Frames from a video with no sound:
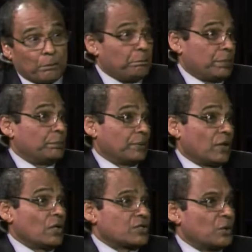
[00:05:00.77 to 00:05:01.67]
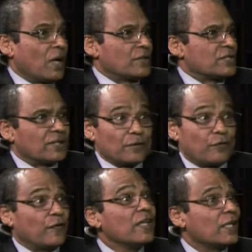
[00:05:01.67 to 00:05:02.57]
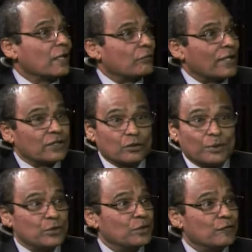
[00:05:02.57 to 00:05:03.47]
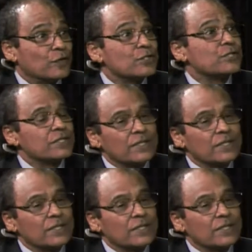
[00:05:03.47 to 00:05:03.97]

but also others that are thinking right now about university